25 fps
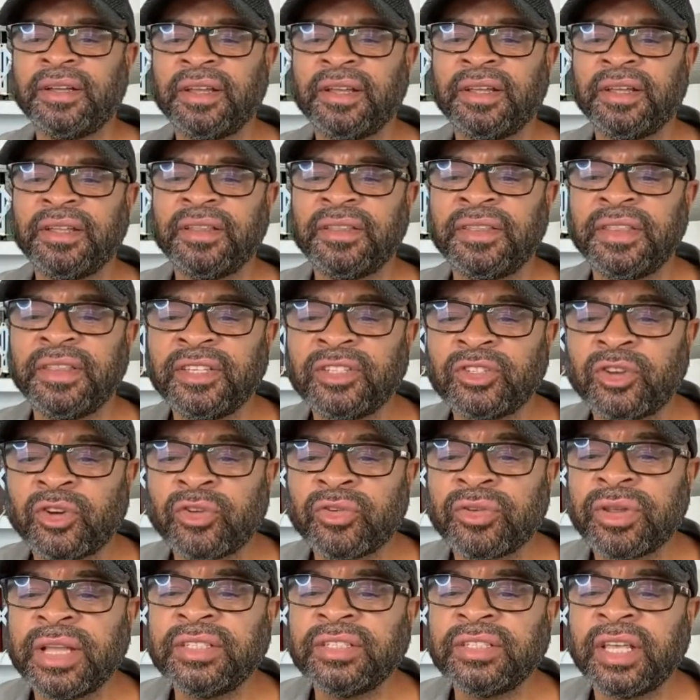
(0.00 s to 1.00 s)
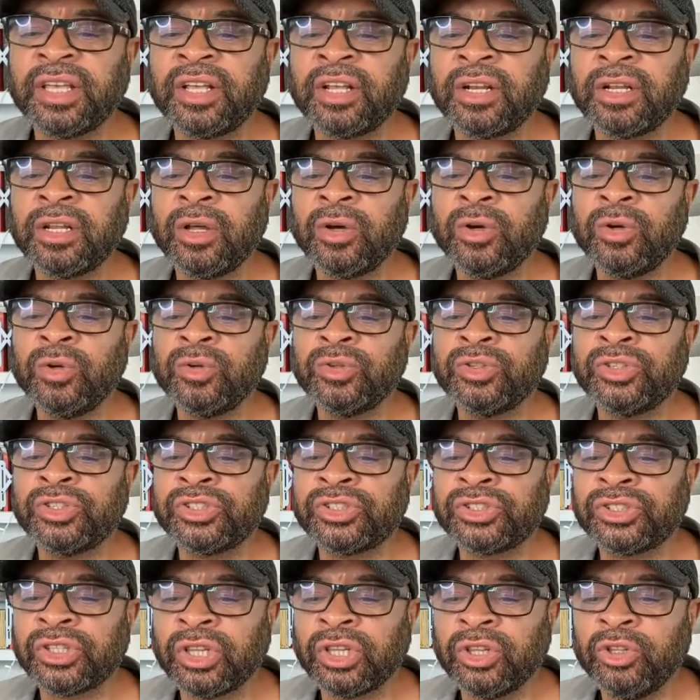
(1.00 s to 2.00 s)
This creates a
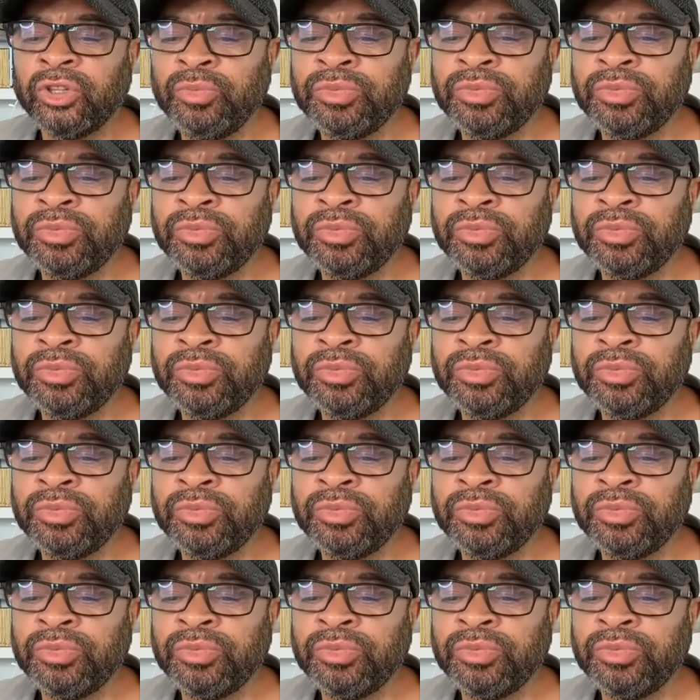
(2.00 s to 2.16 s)
closed loop